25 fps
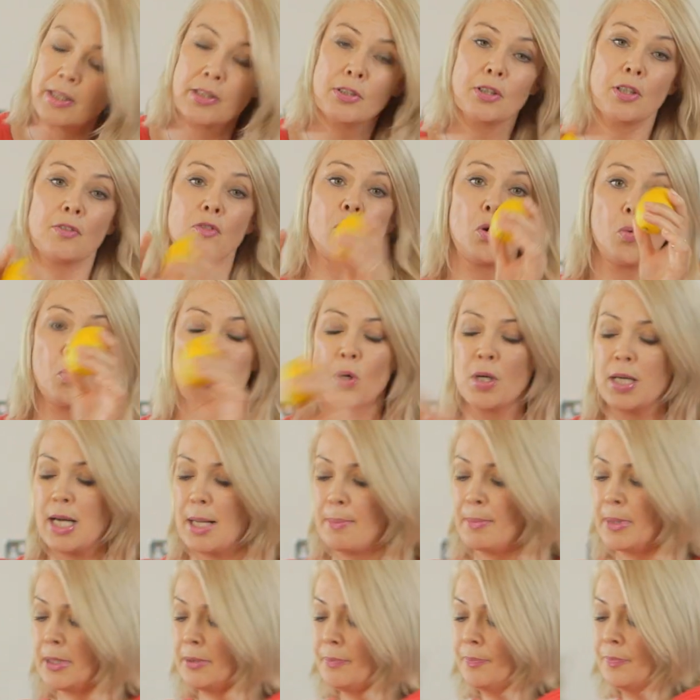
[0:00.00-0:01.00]
So I've got one
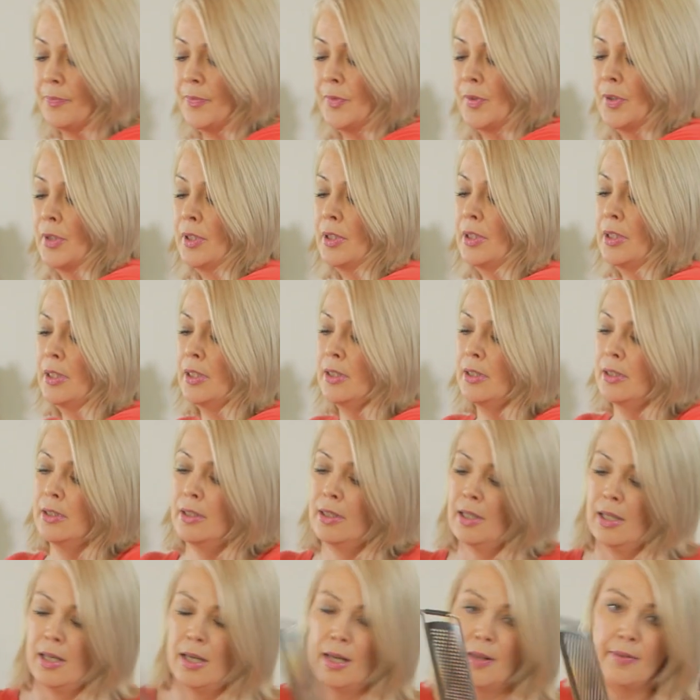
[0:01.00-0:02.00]
lemon
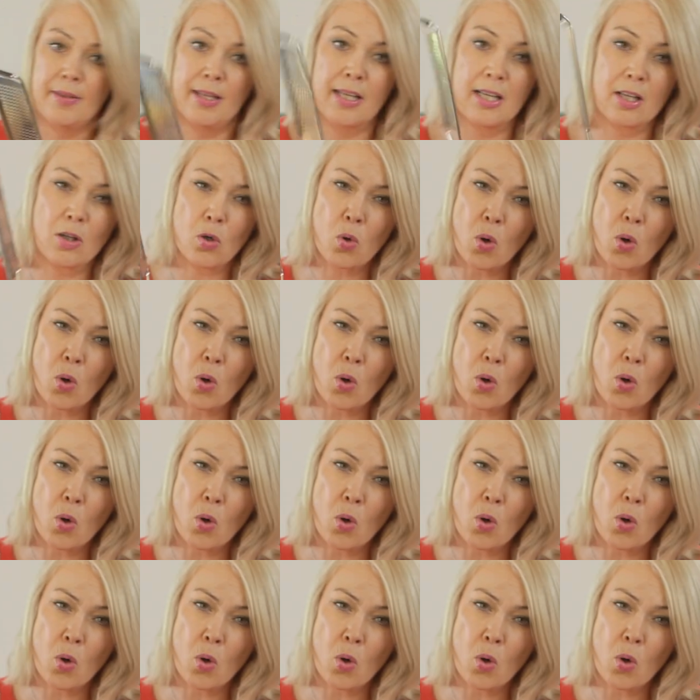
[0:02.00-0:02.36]
and then